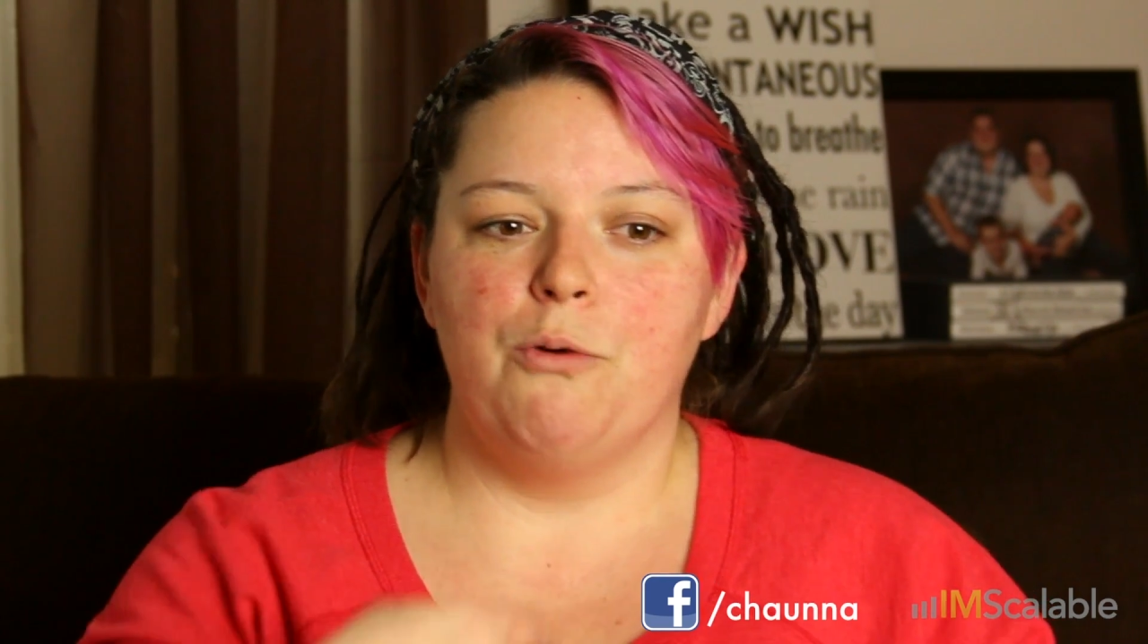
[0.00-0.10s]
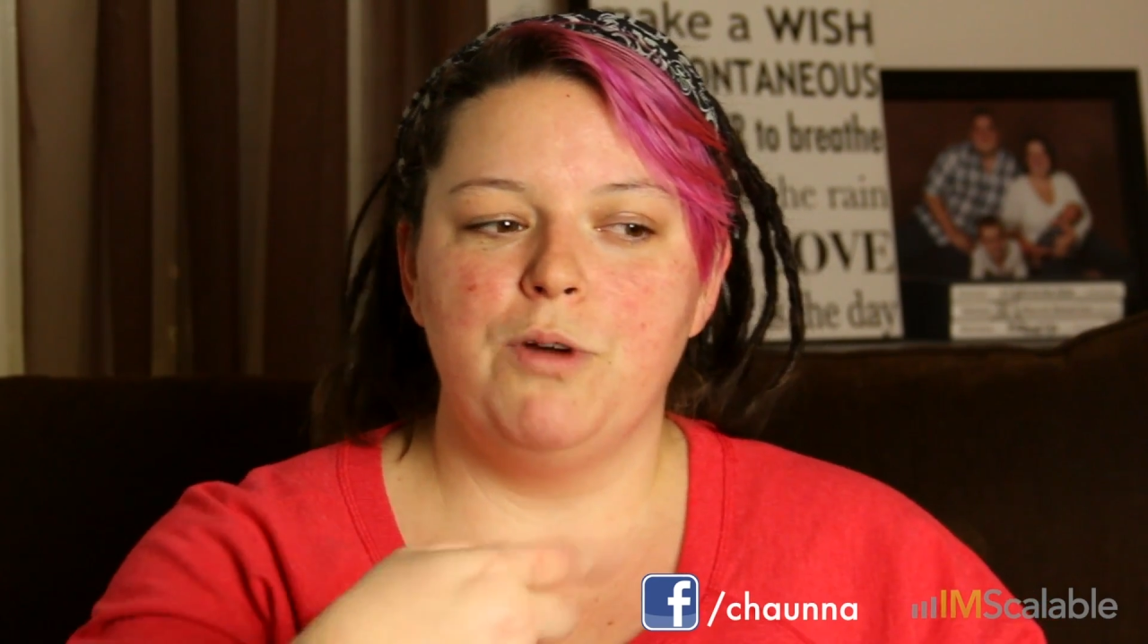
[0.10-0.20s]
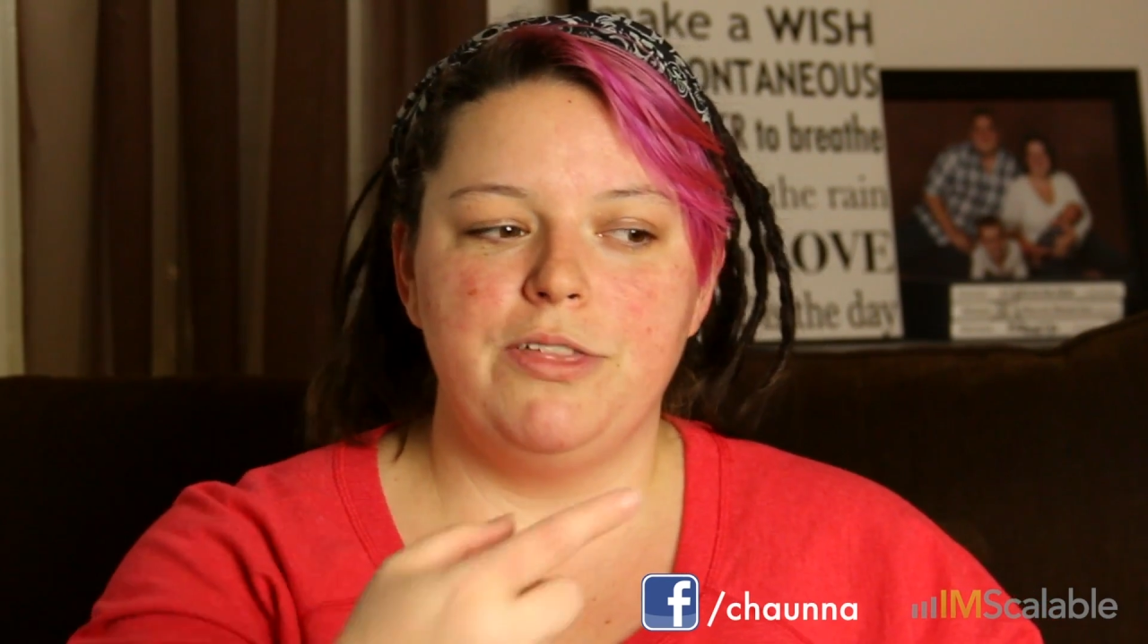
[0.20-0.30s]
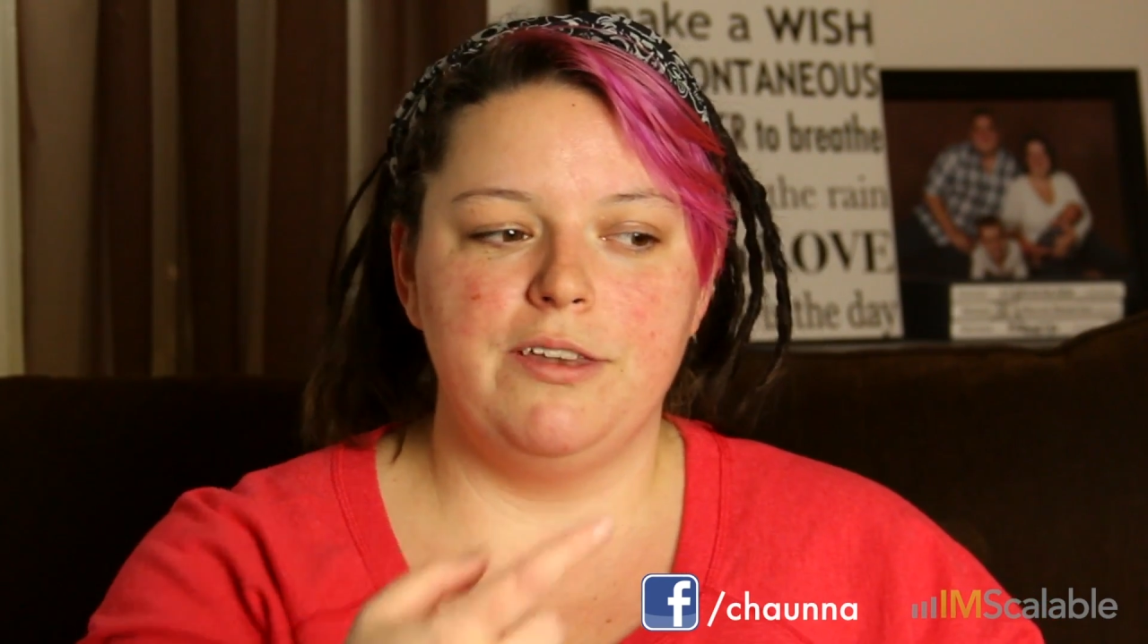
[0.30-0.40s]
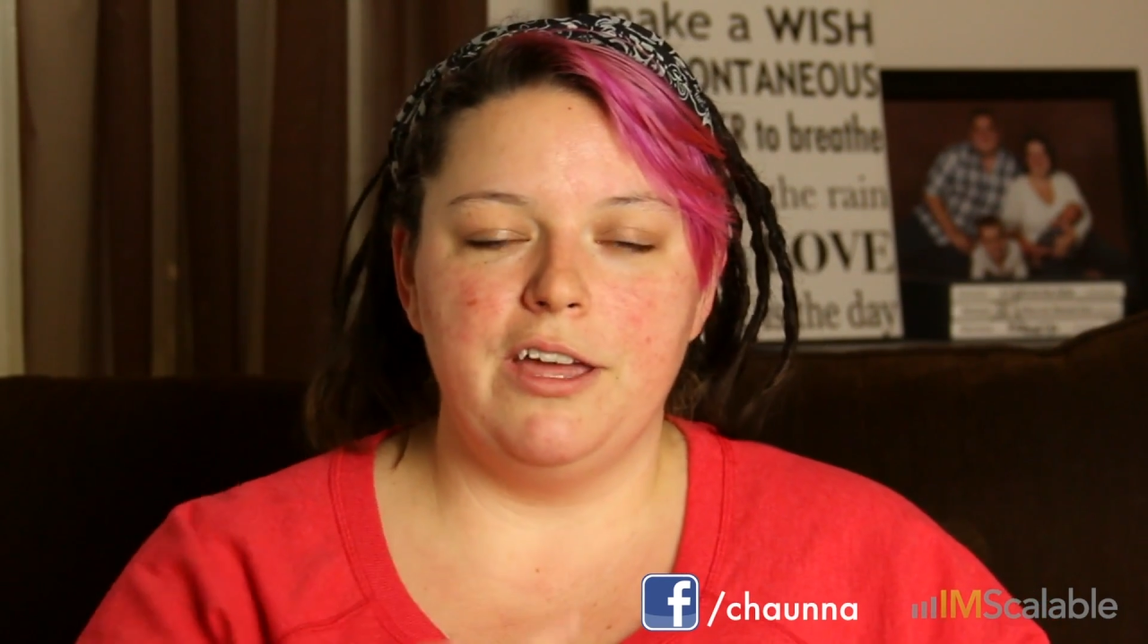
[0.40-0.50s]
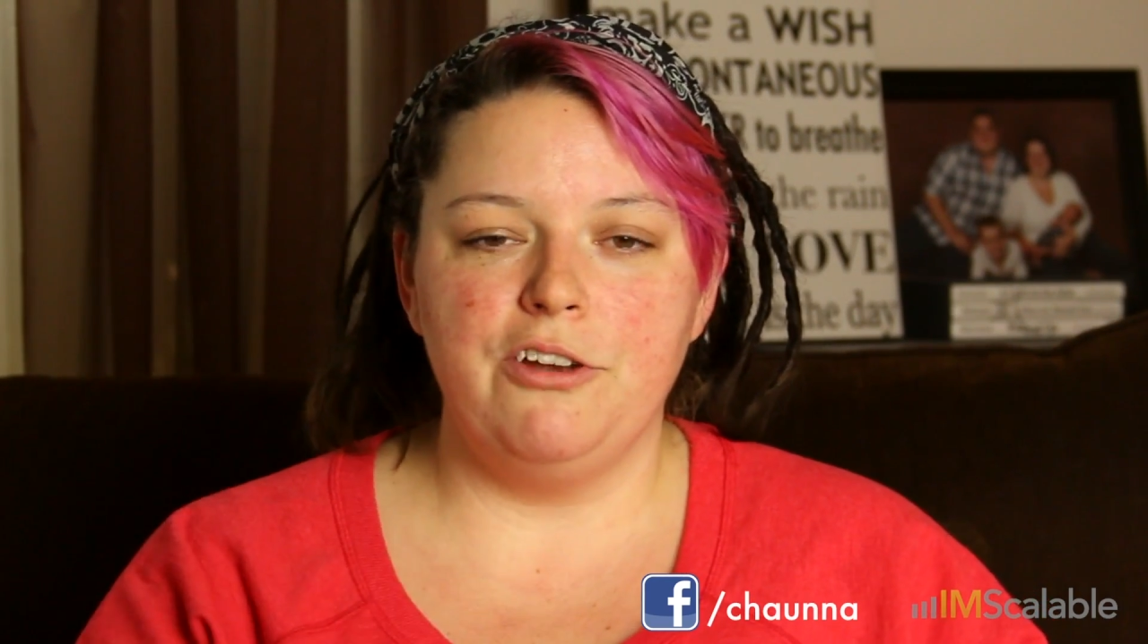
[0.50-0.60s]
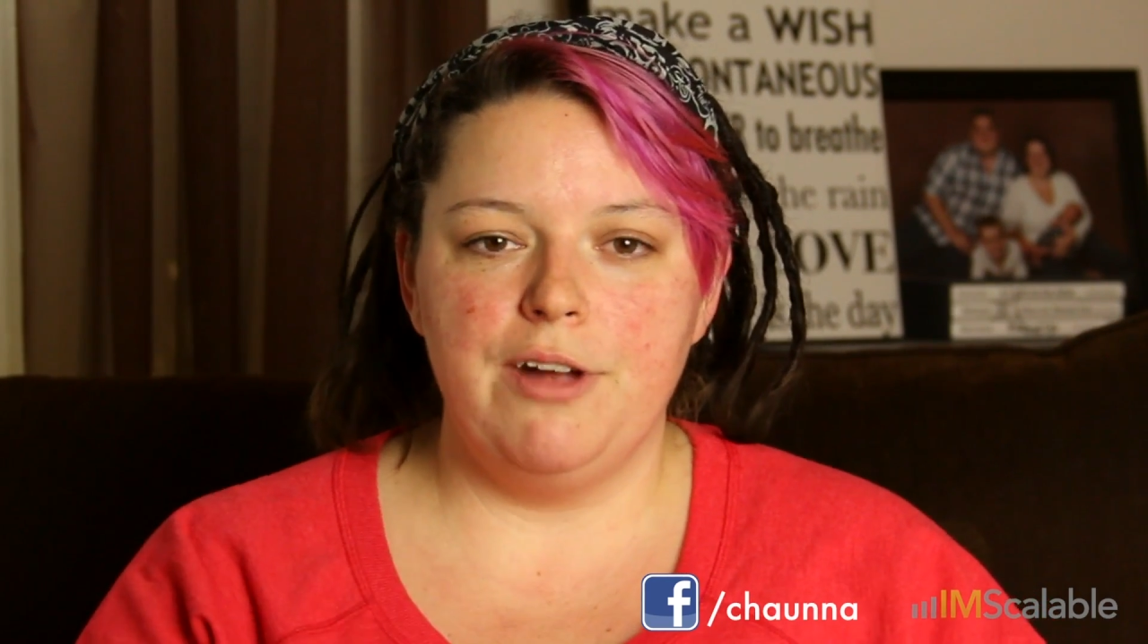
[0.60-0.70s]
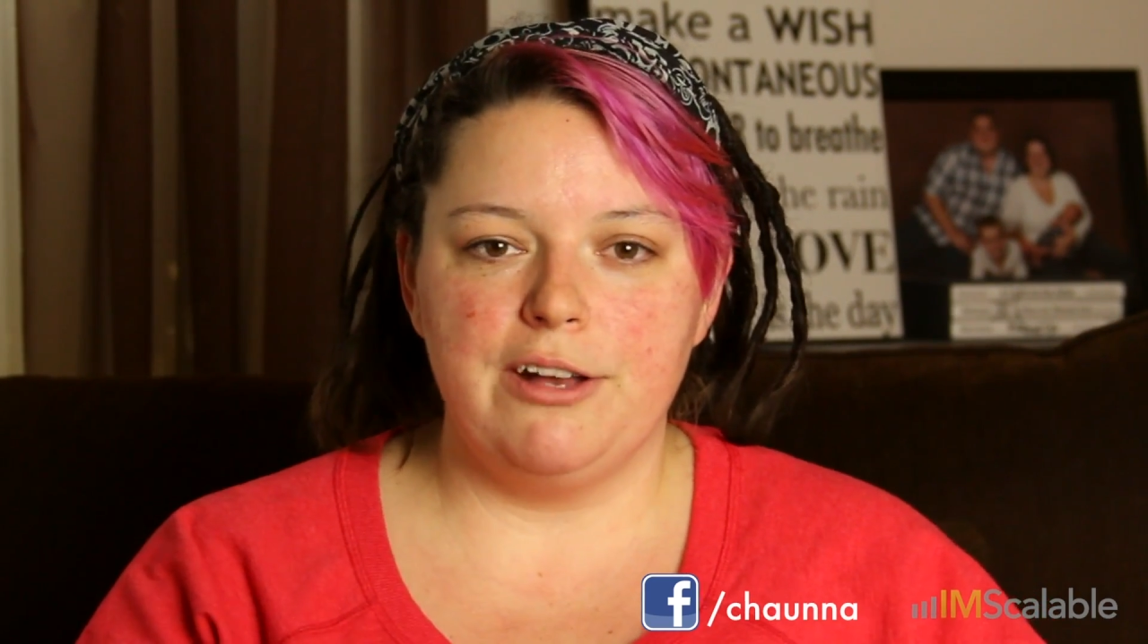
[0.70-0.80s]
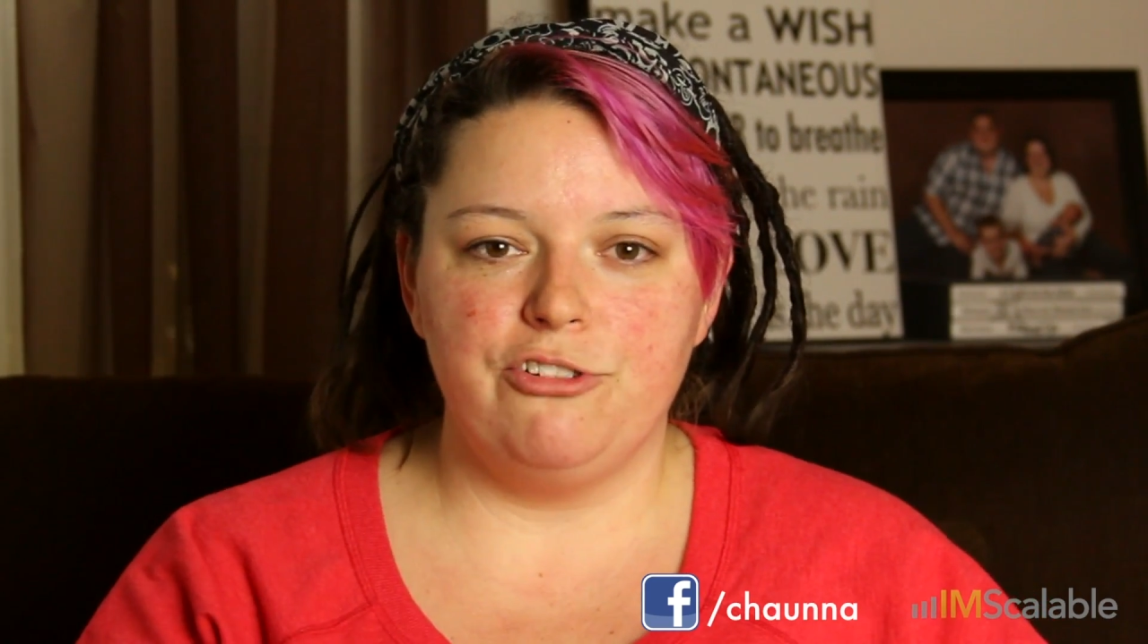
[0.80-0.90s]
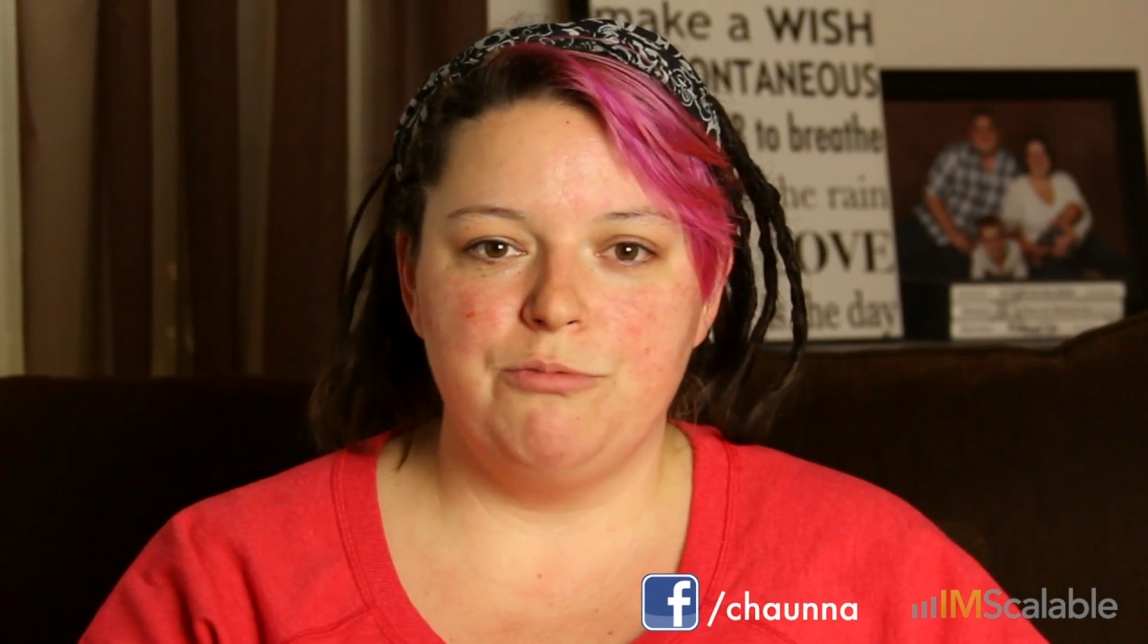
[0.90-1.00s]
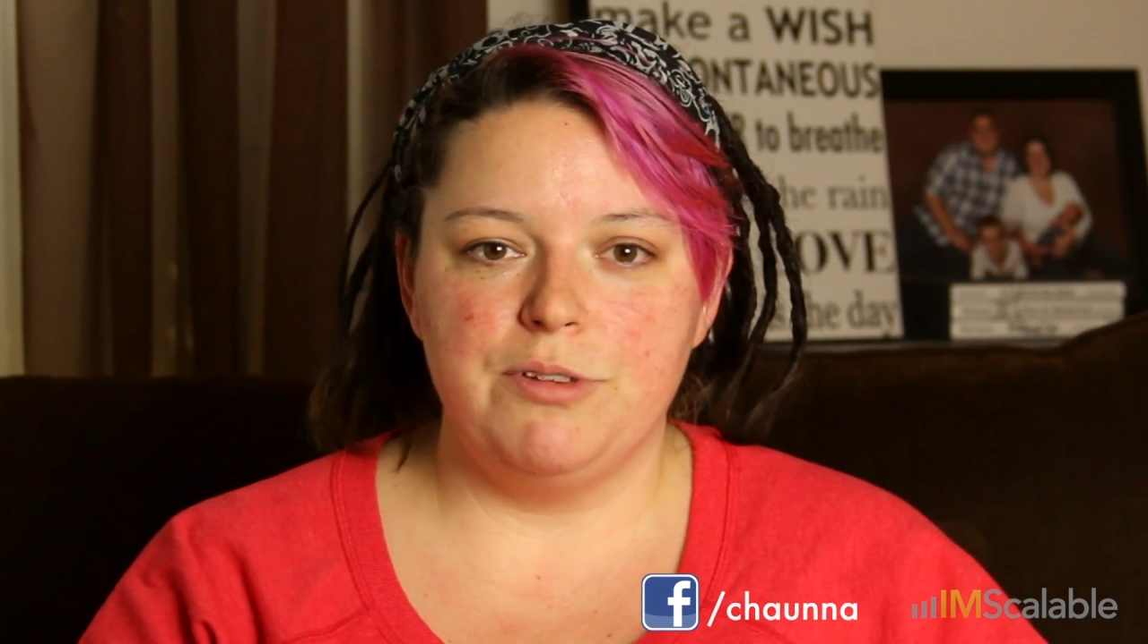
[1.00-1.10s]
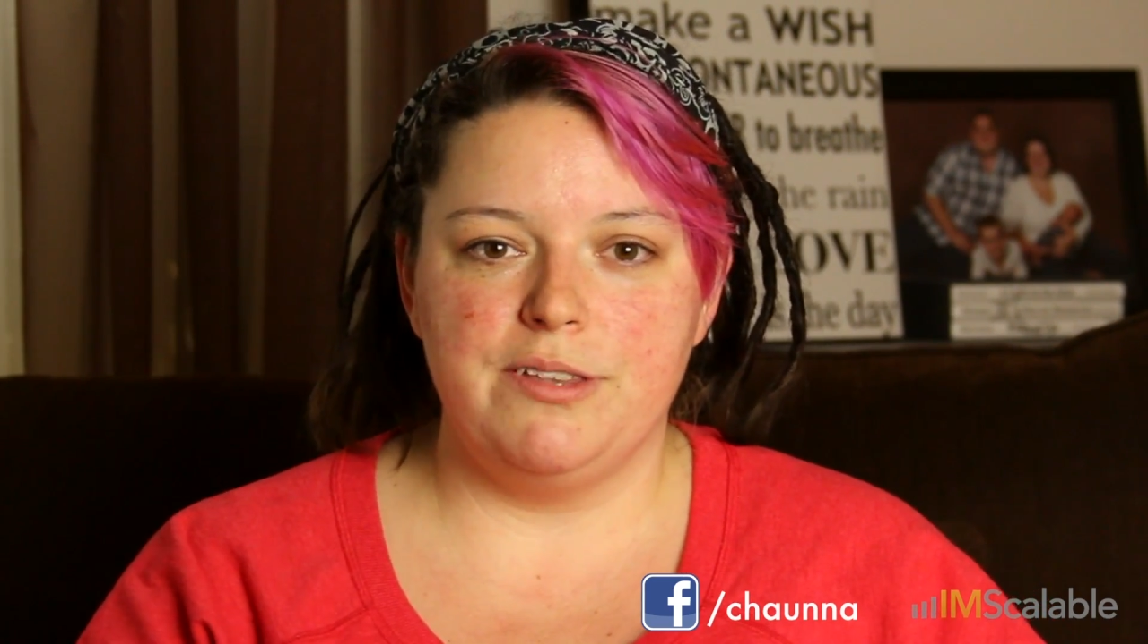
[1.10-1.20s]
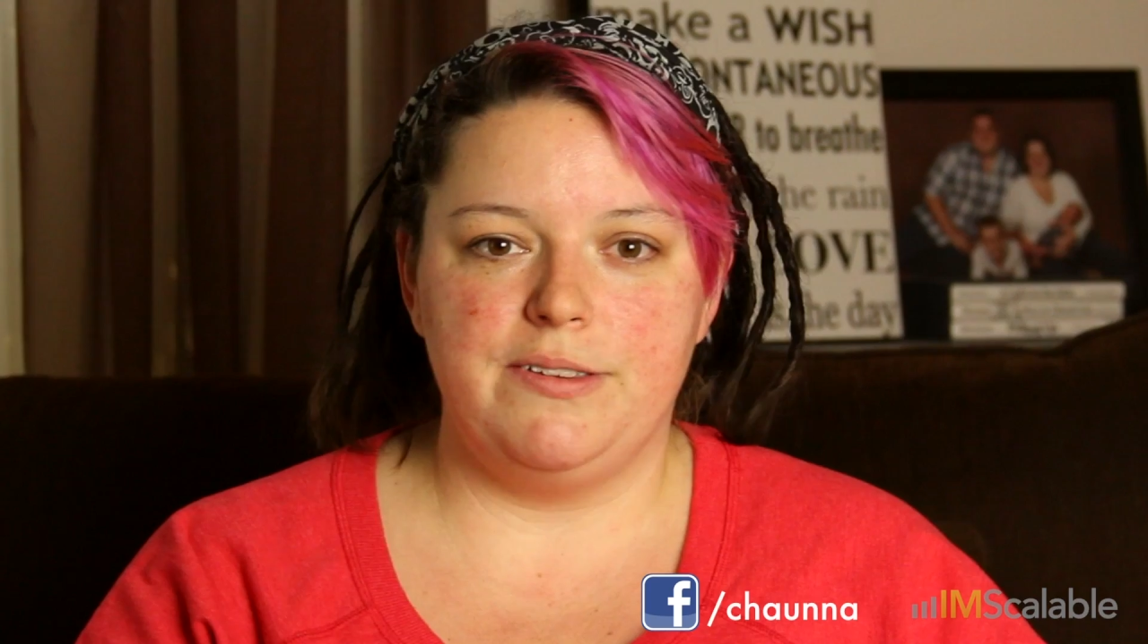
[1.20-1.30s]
with an interaction with